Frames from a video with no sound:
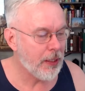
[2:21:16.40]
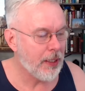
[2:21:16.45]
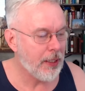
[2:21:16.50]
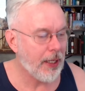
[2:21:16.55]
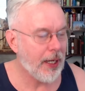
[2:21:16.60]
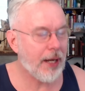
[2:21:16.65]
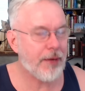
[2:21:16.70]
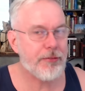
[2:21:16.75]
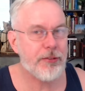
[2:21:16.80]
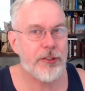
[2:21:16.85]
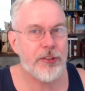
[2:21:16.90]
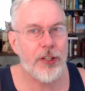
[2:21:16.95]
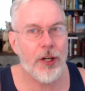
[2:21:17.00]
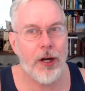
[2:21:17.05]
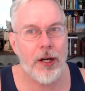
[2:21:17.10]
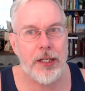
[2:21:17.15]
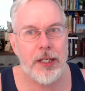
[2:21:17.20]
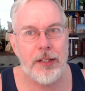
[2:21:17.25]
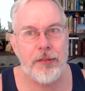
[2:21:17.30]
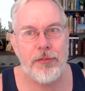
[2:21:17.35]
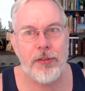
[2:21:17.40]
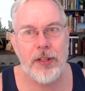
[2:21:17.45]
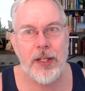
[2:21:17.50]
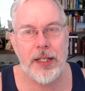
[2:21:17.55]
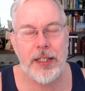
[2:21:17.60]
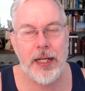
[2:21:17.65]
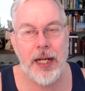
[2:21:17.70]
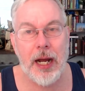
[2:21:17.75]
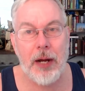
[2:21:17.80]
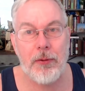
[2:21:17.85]
After talking for
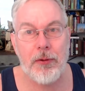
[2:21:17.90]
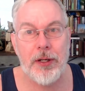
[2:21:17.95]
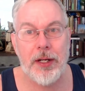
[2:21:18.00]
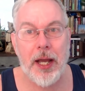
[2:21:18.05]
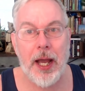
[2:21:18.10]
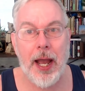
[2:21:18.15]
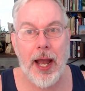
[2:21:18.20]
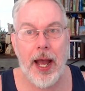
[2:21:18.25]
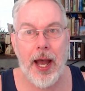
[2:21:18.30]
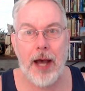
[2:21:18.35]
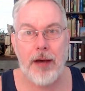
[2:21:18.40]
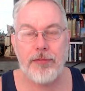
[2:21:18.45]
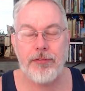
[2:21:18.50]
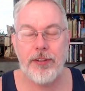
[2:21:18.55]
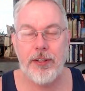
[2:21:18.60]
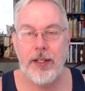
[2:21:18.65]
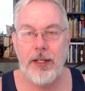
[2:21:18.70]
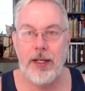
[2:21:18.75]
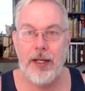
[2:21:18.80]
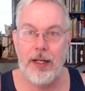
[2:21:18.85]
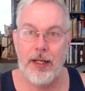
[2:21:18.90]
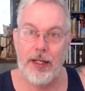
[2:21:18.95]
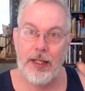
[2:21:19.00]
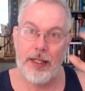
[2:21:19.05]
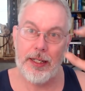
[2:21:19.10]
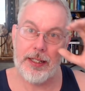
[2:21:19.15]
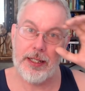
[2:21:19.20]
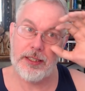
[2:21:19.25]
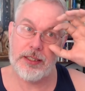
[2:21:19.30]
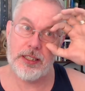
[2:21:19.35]
like an hour and a half,
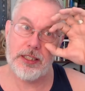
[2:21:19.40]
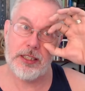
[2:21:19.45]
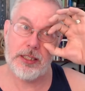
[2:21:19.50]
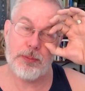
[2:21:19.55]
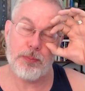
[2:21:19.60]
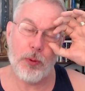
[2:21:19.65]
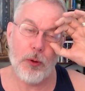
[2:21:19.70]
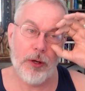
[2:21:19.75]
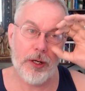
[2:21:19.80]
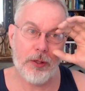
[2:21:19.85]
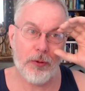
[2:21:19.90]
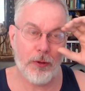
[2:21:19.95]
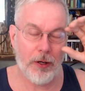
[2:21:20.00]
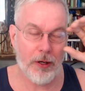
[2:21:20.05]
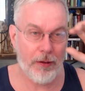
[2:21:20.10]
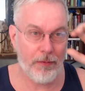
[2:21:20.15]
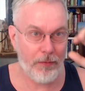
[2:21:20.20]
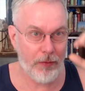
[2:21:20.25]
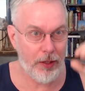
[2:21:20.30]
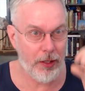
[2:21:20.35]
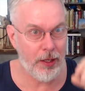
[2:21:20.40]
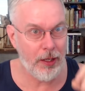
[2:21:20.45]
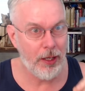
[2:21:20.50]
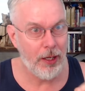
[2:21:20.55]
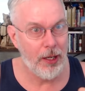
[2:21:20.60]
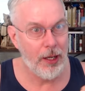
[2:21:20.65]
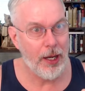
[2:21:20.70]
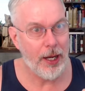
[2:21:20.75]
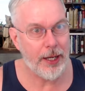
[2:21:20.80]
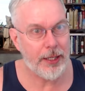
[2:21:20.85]
it gets to this point where
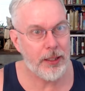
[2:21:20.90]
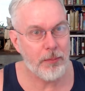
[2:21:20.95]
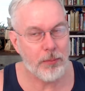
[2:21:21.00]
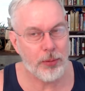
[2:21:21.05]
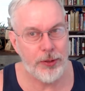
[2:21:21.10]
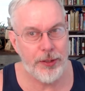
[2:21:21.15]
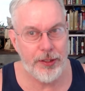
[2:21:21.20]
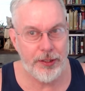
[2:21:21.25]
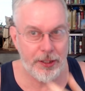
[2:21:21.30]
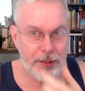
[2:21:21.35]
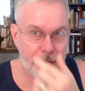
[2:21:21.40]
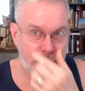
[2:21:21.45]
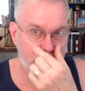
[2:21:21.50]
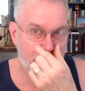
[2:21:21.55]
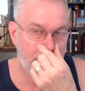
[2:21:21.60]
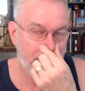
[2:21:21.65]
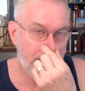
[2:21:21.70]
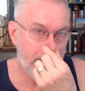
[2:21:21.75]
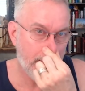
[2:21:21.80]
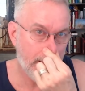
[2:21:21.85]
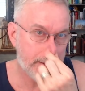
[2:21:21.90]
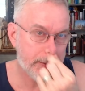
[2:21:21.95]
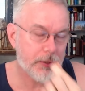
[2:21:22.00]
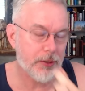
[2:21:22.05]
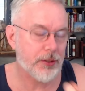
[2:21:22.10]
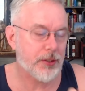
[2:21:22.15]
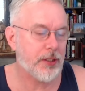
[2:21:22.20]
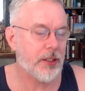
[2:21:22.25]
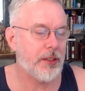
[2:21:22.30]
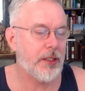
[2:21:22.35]
I can breathe in through my
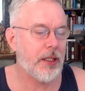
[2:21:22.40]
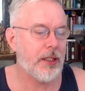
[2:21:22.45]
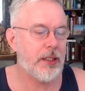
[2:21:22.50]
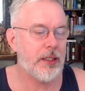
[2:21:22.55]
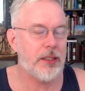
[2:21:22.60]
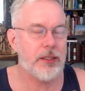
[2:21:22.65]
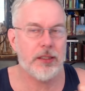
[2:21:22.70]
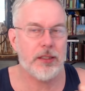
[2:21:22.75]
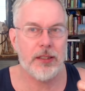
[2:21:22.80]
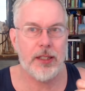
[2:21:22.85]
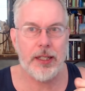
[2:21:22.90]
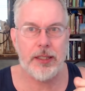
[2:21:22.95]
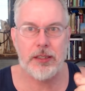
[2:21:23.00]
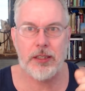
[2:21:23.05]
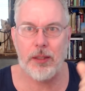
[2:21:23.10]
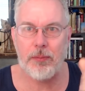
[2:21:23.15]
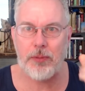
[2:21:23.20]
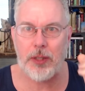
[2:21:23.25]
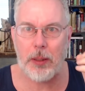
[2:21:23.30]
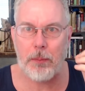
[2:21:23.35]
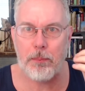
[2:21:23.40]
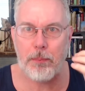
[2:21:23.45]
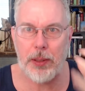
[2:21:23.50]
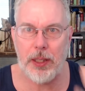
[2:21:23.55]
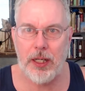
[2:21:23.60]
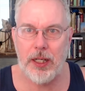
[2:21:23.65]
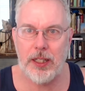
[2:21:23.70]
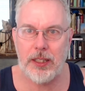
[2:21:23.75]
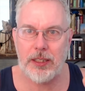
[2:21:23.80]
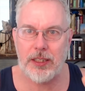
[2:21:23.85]
nostrils and then it's like something
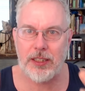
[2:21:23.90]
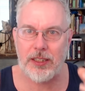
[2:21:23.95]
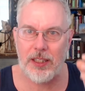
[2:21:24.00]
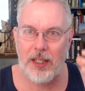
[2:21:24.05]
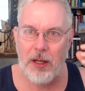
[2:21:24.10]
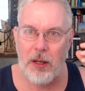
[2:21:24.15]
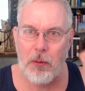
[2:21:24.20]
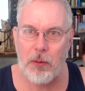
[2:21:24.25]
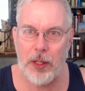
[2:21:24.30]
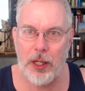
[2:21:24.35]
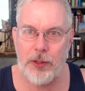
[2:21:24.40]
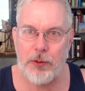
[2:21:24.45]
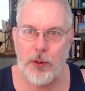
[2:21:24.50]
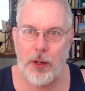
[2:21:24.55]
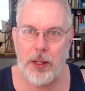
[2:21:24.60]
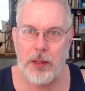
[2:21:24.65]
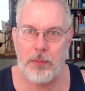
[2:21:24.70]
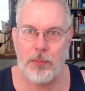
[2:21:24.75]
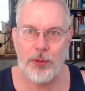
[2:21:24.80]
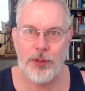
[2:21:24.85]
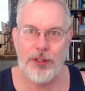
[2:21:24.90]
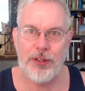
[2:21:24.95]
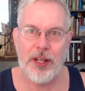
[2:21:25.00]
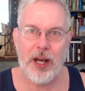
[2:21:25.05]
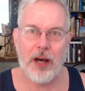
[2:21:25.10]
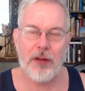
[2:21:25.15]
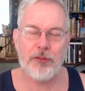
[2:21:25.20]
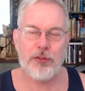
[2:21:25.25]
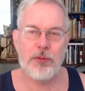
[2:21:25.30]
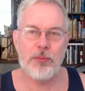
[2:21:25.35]
plugs when I try to breathe
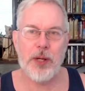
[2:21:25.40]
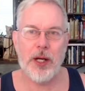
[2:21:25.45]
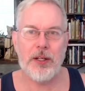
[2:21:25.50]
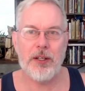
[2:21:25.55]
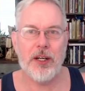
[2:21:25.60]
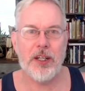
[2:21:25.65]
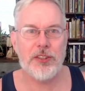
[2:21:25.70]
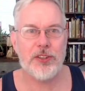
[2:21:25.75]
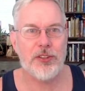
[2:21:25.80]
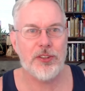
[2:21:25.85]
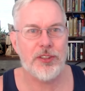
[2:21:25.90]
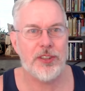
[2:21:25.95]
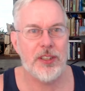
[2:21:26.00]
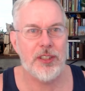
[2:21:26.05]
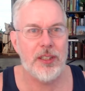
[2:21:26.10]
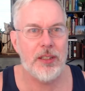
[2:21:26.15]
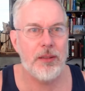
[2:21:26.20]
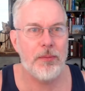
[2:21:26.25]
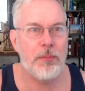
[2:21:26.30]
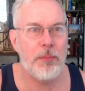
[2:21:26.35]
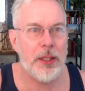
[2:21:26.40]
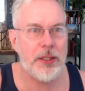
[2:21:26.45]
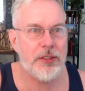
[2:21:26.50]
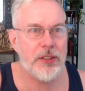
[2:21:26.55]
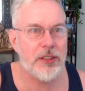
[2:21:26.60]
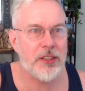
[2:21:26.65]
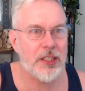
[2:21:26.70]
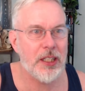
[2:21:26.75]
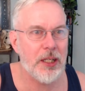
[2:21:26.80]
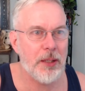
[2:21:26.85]
out through my nostrils and it
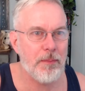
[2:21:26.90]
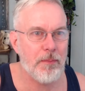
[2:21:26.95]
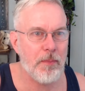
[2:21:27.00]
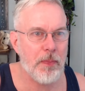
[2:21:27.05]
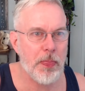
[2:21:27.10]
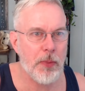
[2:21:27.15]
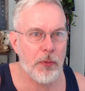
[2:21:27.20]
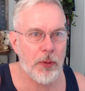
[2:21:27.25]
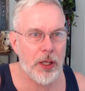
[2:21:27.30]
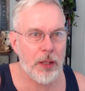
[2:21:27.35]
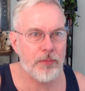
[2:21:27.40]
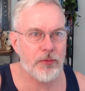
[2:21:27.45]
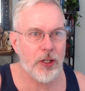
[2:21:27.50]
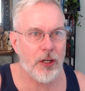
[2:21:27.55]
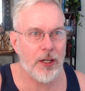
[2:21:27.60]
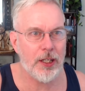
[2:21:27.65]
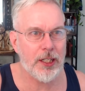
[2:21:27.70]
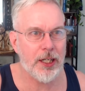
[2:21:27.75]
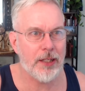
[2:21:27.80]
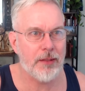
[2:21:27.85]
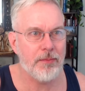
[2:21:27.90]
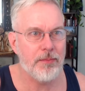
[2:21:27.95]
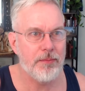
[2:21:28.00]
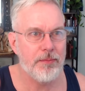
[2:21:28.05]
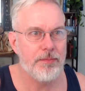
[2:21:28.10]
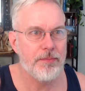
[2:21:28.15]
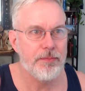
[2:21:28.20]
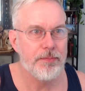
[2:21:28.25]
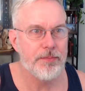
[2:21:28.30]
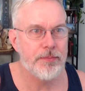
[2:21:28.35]
messes up when I'm talking.
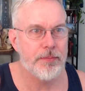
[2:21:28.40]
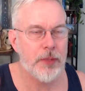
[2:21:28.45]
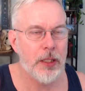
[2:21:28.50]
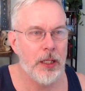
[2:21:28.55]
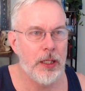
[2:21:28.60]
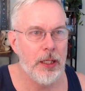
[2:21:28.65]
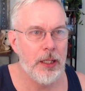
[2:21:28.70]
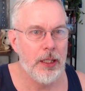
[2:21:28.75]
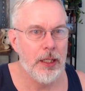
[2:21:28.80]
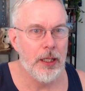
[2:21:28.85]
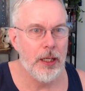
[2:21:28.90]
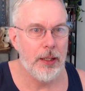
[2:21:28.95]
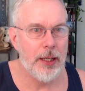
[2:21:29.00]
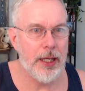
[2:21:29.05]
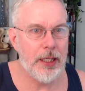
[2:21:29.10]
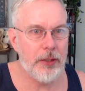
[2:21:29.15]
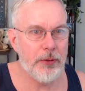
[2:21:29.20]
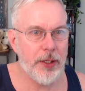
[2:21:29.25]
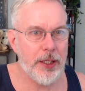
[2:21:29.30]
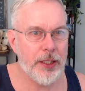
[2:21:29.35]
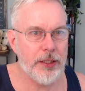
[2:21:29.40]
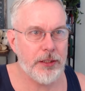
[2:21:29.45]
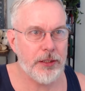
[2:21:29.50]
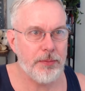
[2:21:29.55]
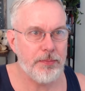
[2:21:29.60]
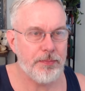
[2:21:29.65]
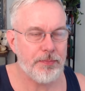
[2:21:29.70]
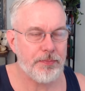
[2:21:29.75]
Anyways,